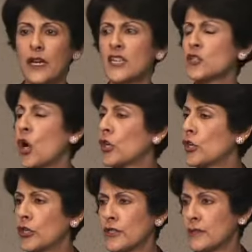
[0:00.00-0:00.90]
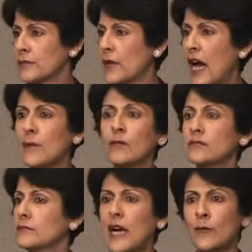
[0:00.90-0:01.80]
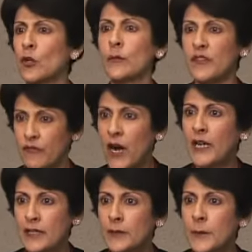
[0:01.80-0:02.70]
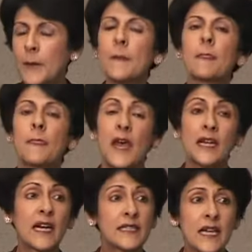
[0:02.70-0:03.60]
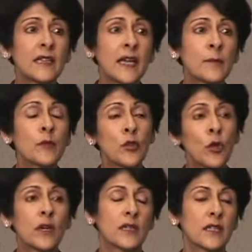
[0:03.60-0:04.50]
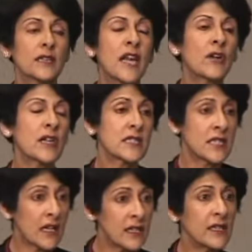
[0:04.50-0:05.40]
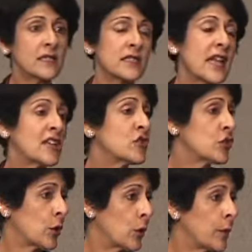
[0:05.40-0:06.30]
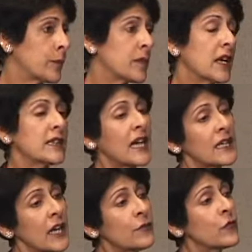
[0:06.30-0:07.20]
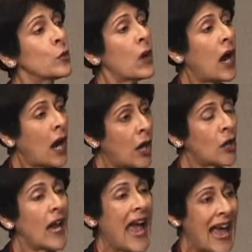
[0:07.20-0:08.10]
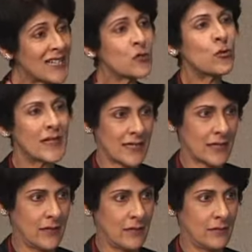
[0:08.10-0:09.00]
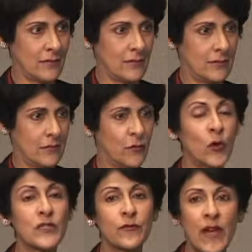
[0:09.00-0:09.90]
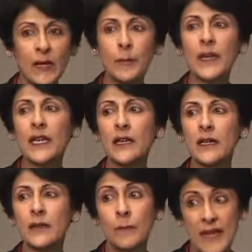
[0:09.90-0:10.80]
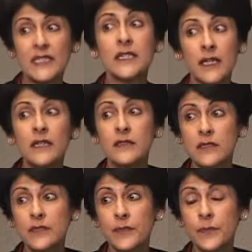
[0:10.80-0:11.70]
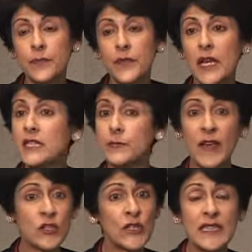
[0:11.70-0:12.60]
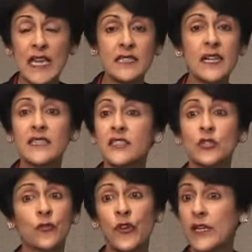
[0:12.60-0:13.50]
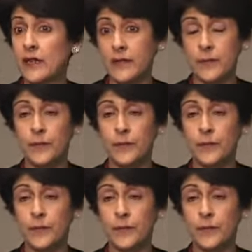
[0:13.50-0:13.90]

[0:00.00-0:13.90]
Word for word: it's all good, I'm, I'm going to be fine. And I tell them, look, there are studies that show that if you are at risk for developing mental illness, especially things like schizophrenia,